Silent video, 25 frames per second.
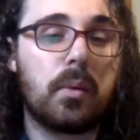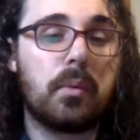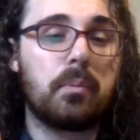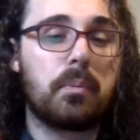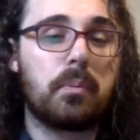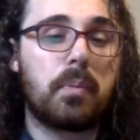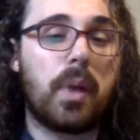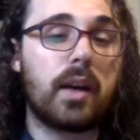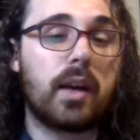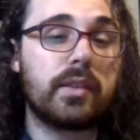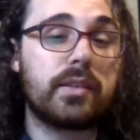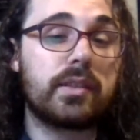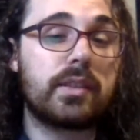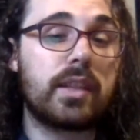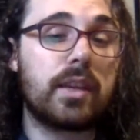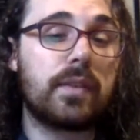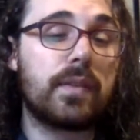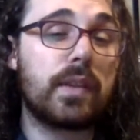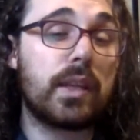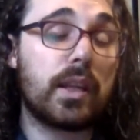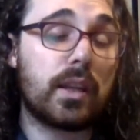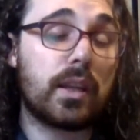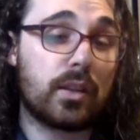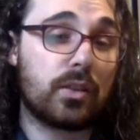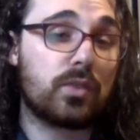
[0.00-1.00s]

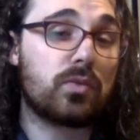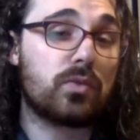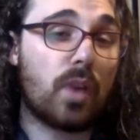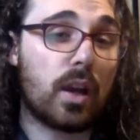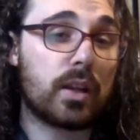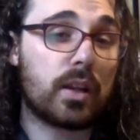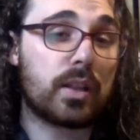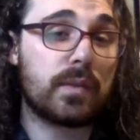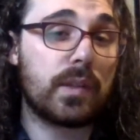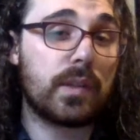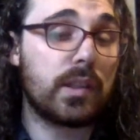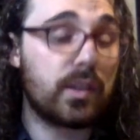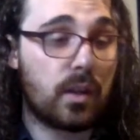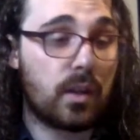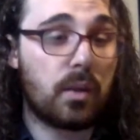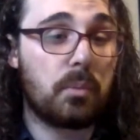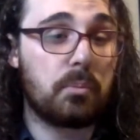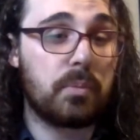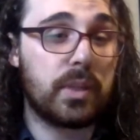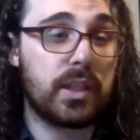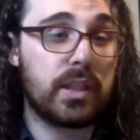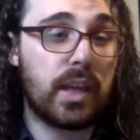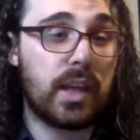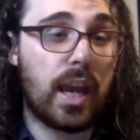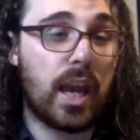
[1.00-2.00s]
Positivity and constructiveness,
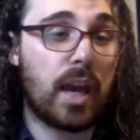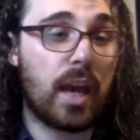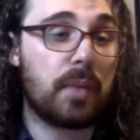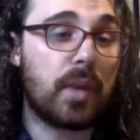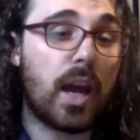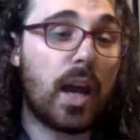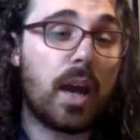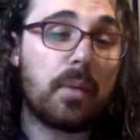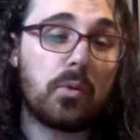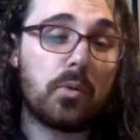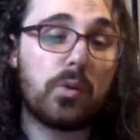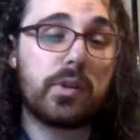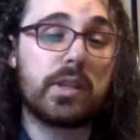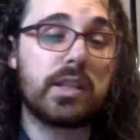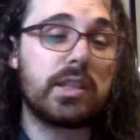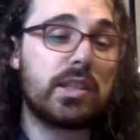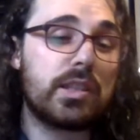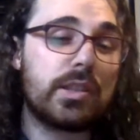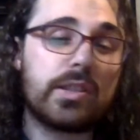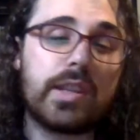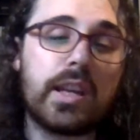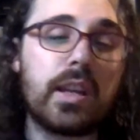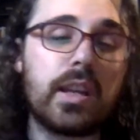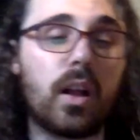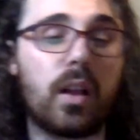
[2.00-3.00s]
be damned. I'm going to
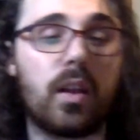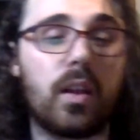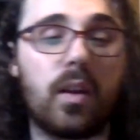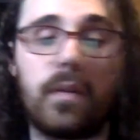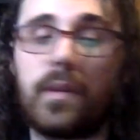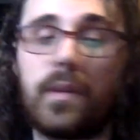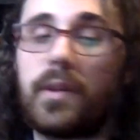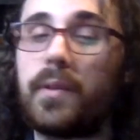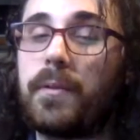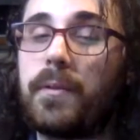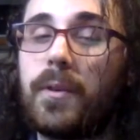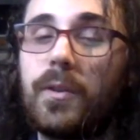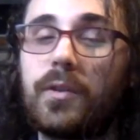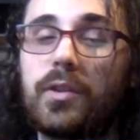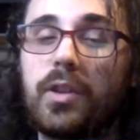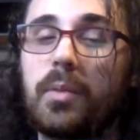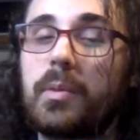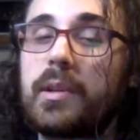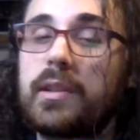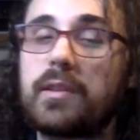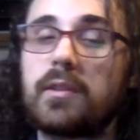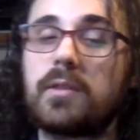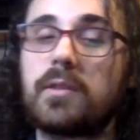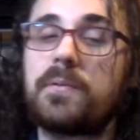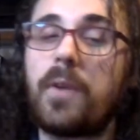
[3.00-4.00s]
shit all over the future
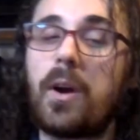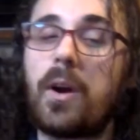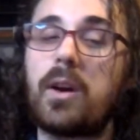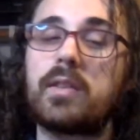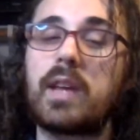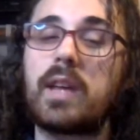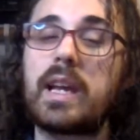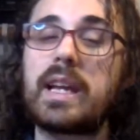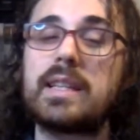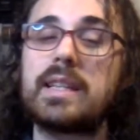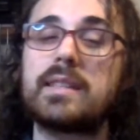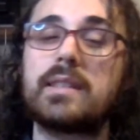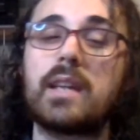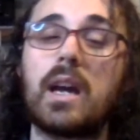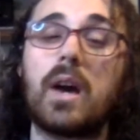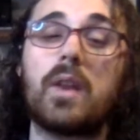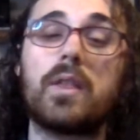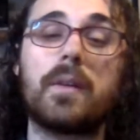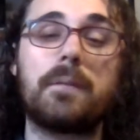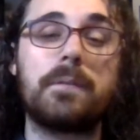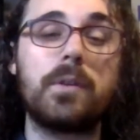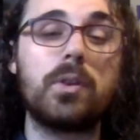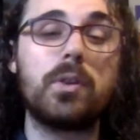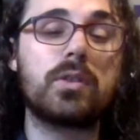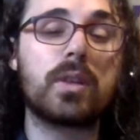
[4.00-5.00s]
because as far as I can tell,
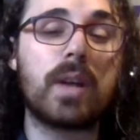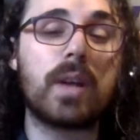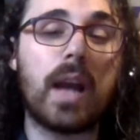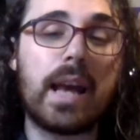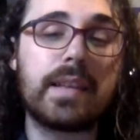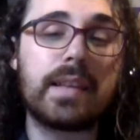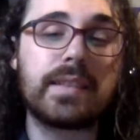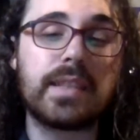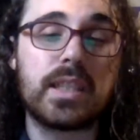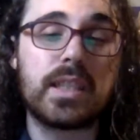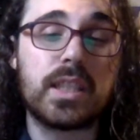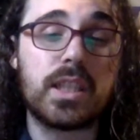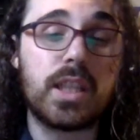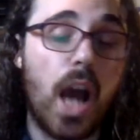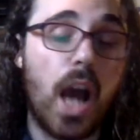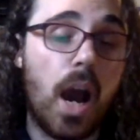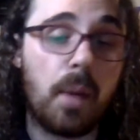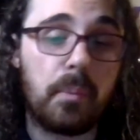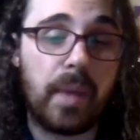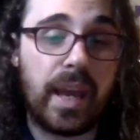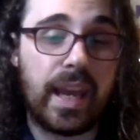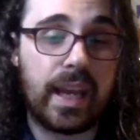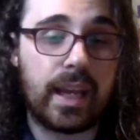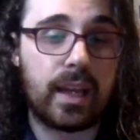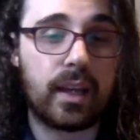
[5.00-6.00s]
the future has it
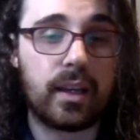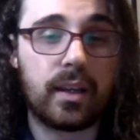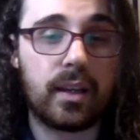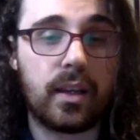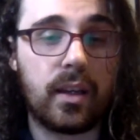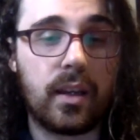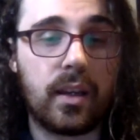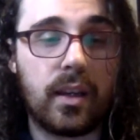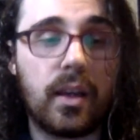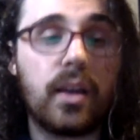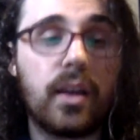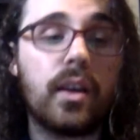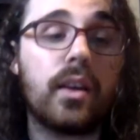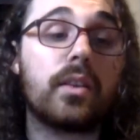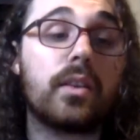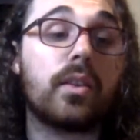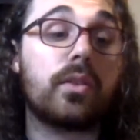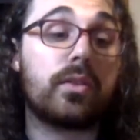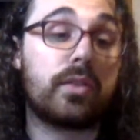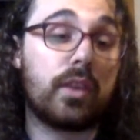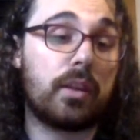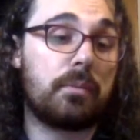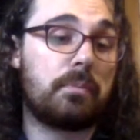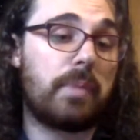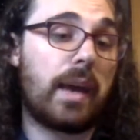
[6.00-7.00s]
coming. So
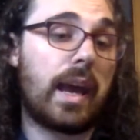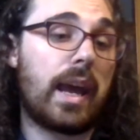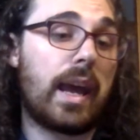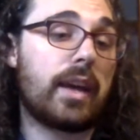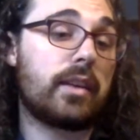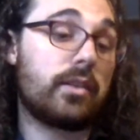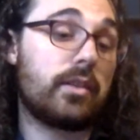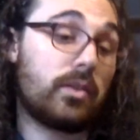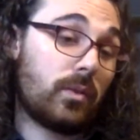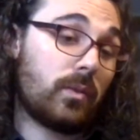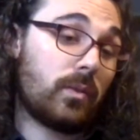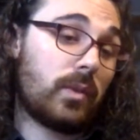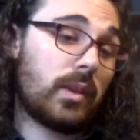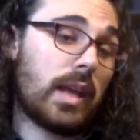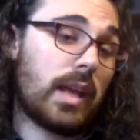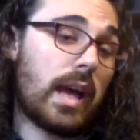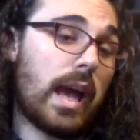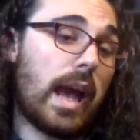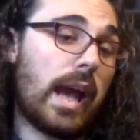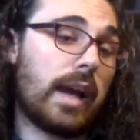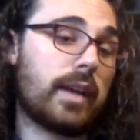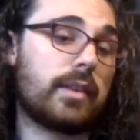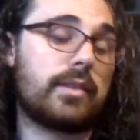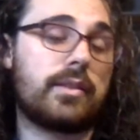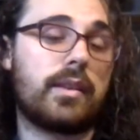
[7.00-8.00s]
sit back,
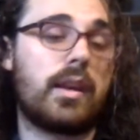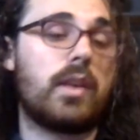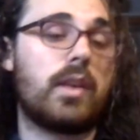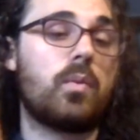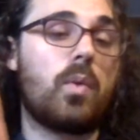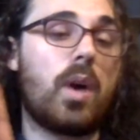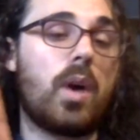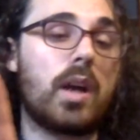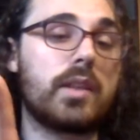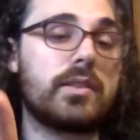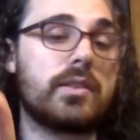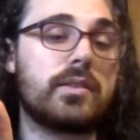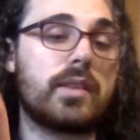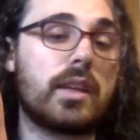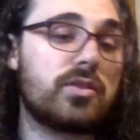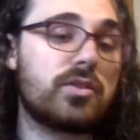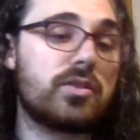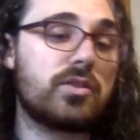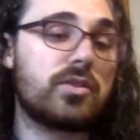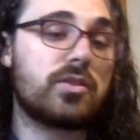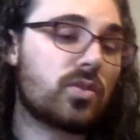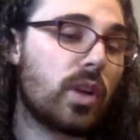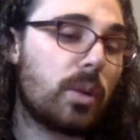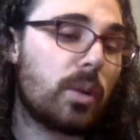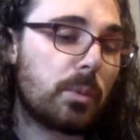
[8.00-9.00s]
relax, and watch as I
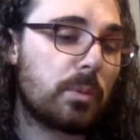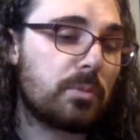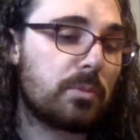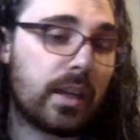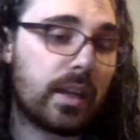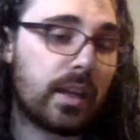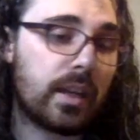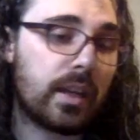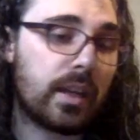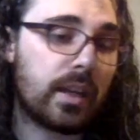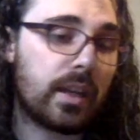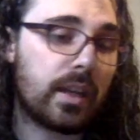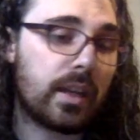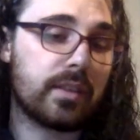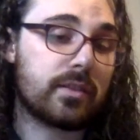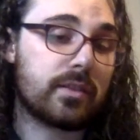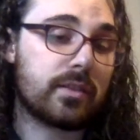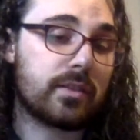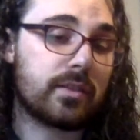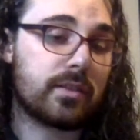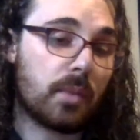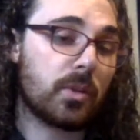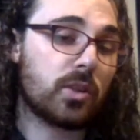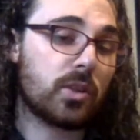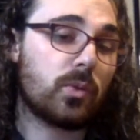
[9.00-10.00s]
scream obscenities at
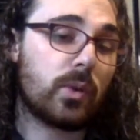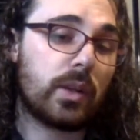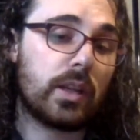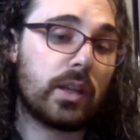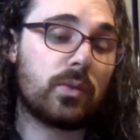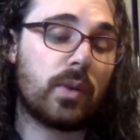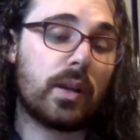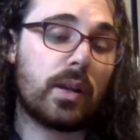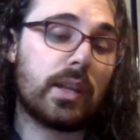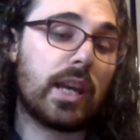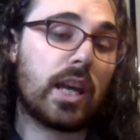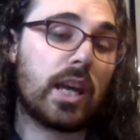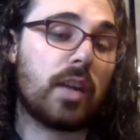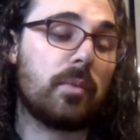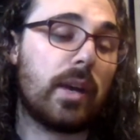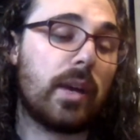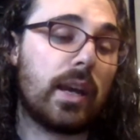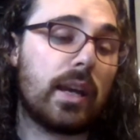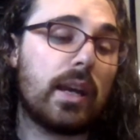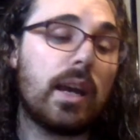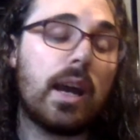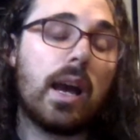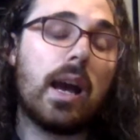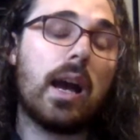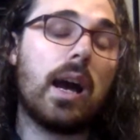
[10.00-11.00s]
Summer 2020
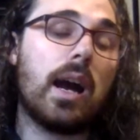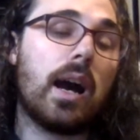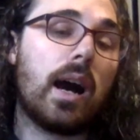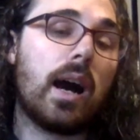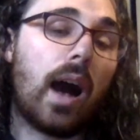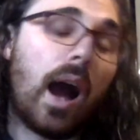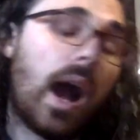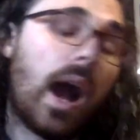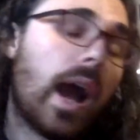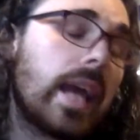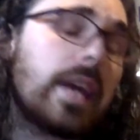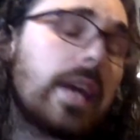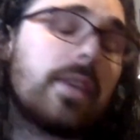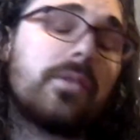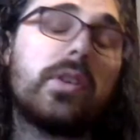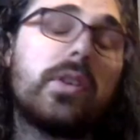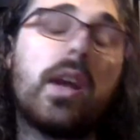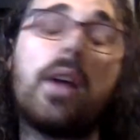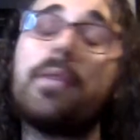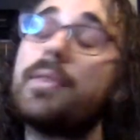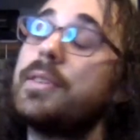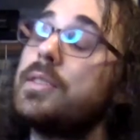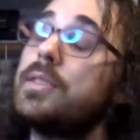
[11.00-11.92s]
anime I have never